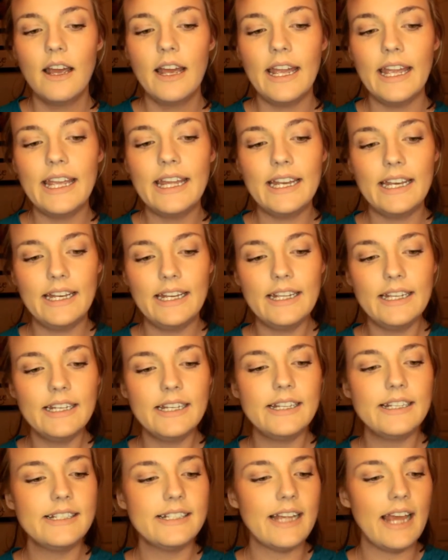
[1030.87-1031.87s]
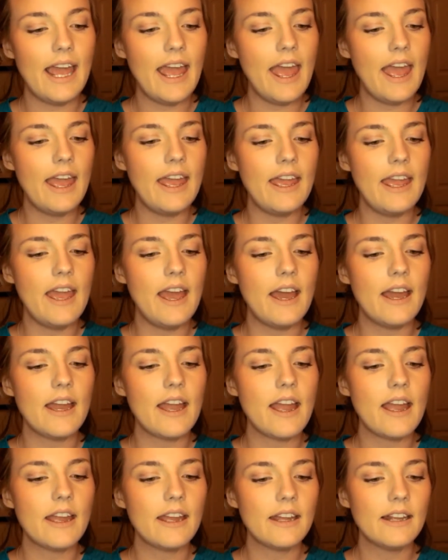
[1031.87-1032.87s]
it is a
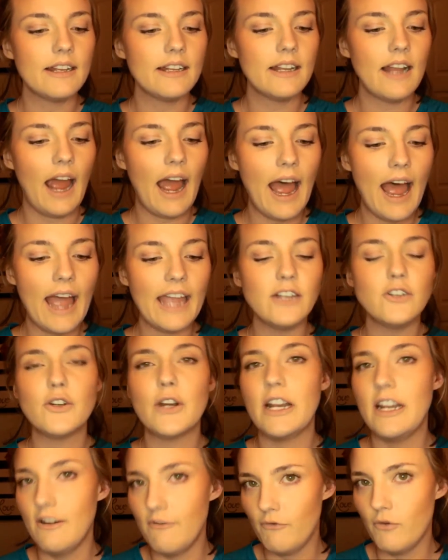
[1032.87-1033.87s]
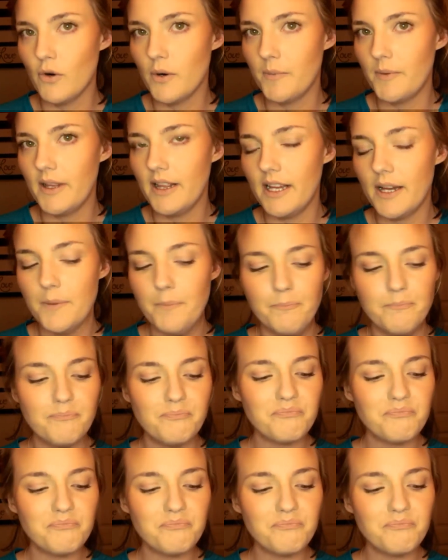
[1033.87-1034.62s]
hydrating formula.